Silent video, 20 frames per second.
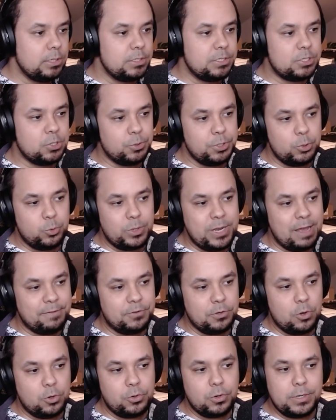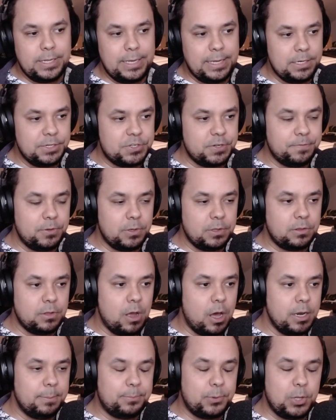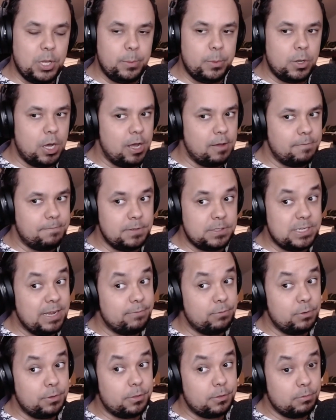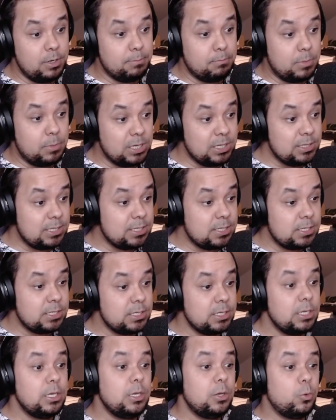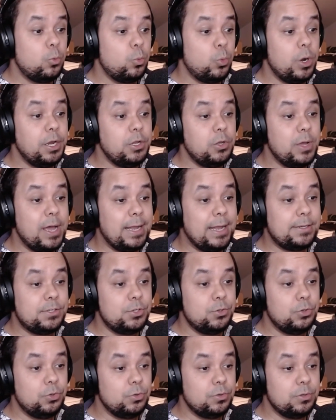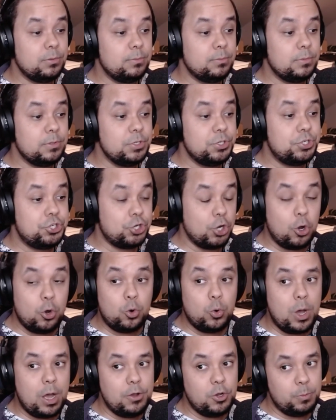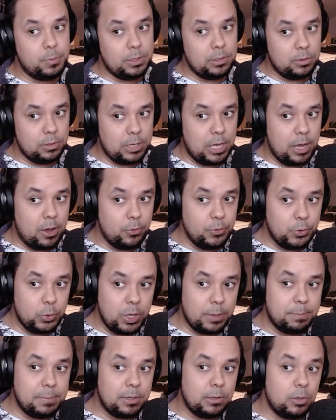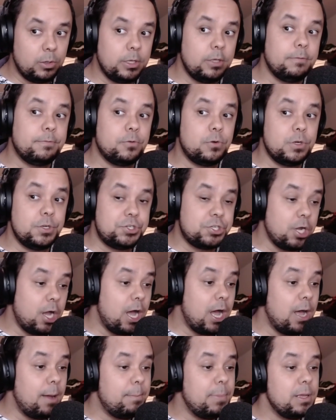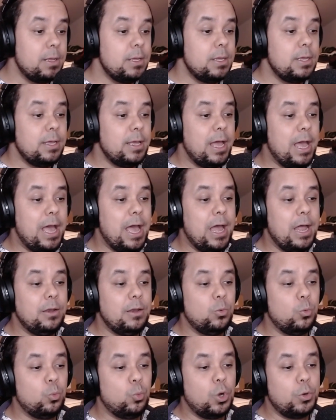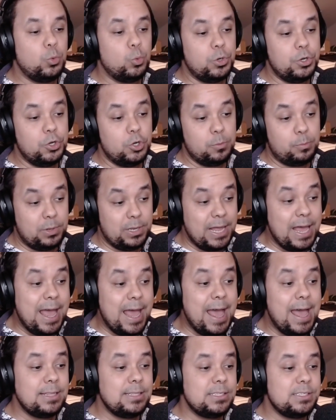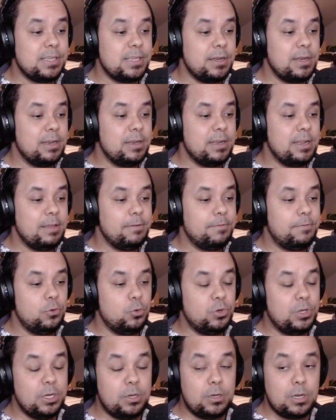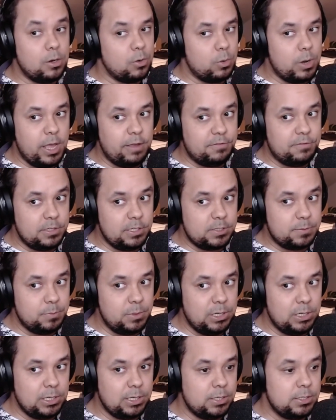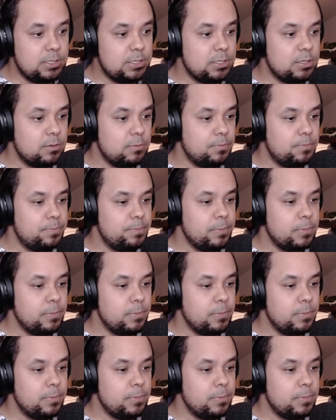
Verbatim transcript: So you would have to go to an interview at the unemployment office every three months, where you had to show how you've been, how you had been looking for a job, and what were your plans. And if you did not arrive to these meetings,